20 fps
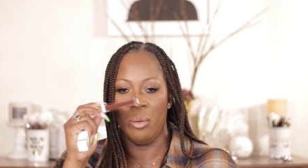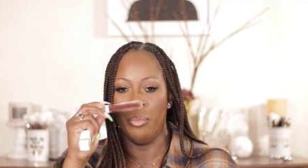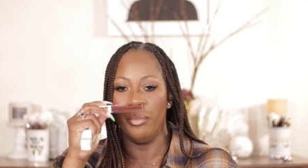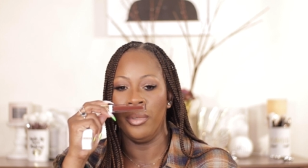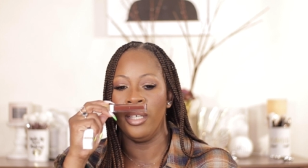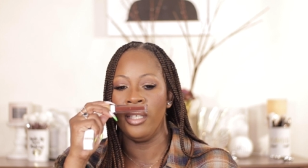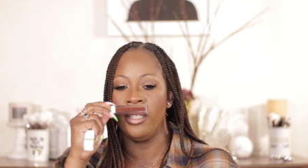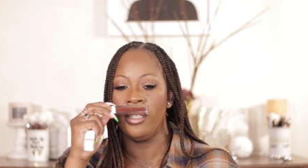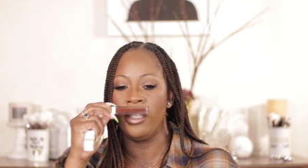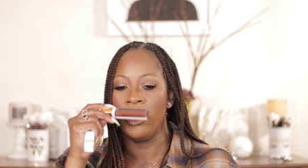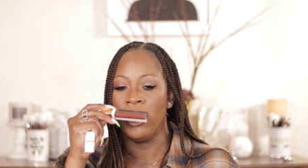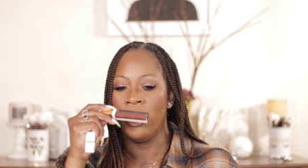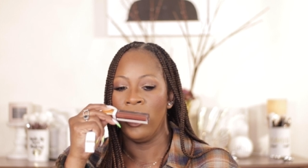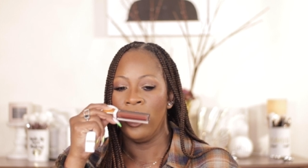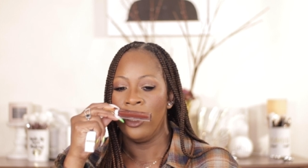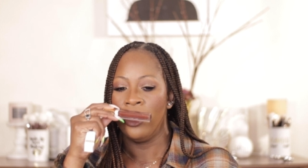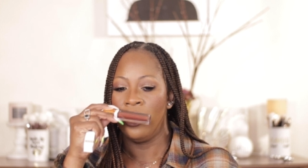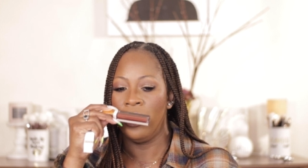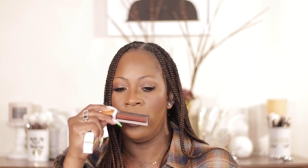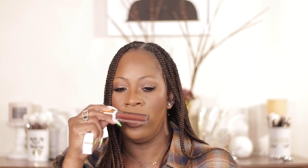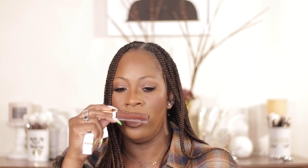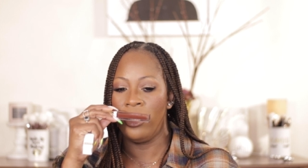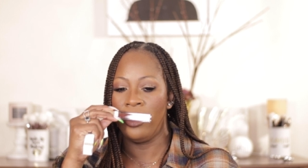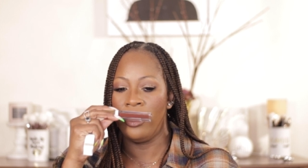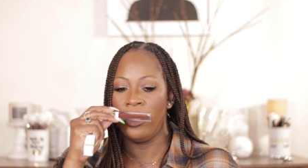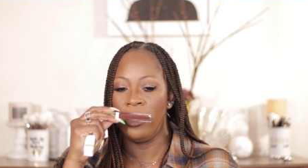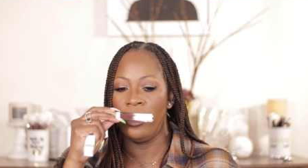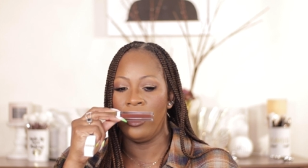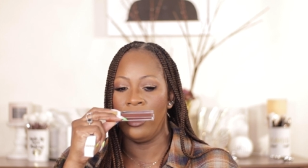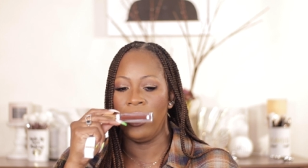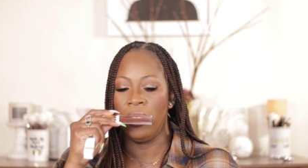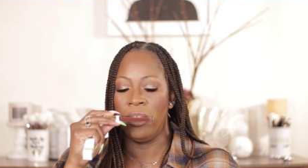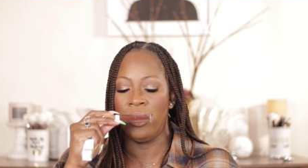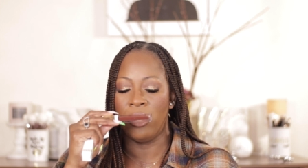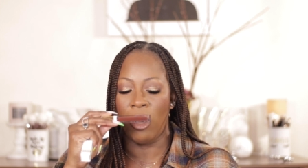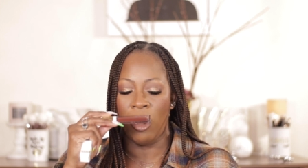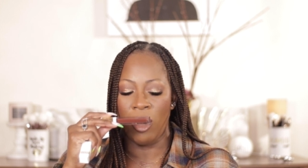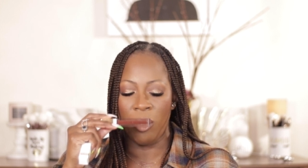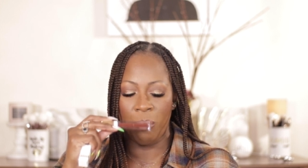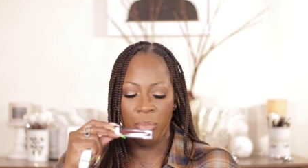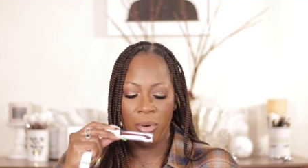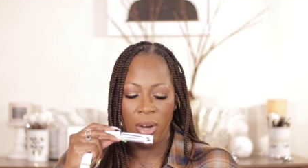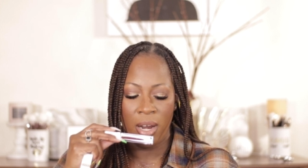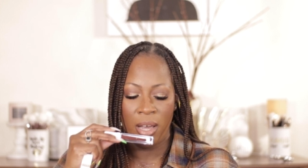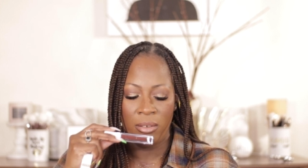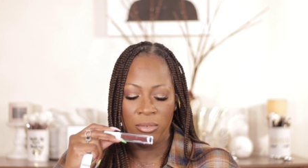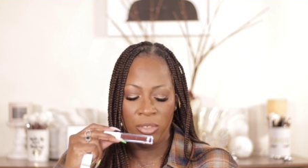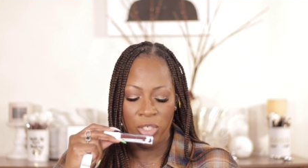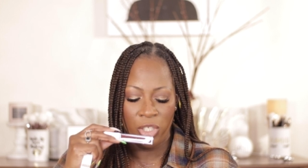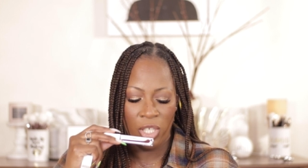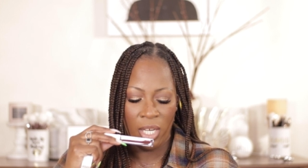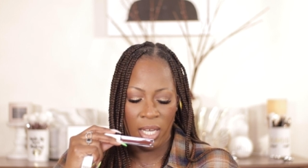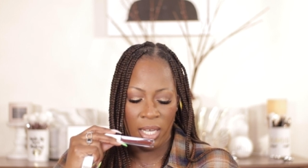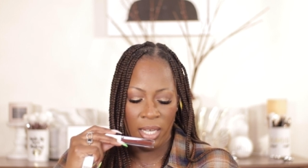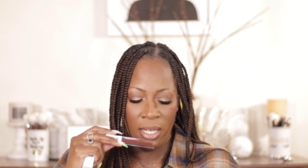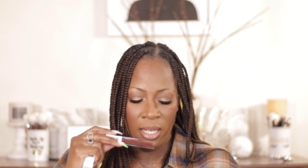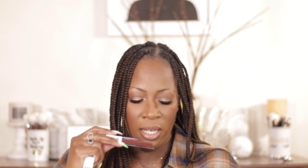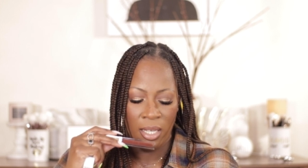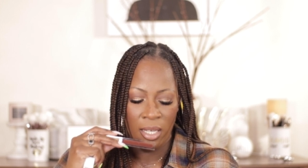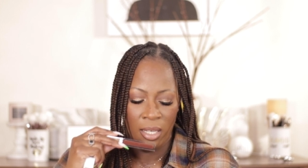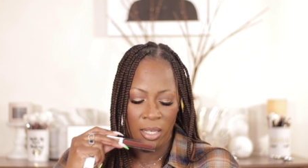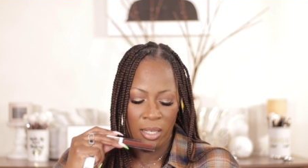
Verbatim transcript: know, months. So this is the dark brown shade.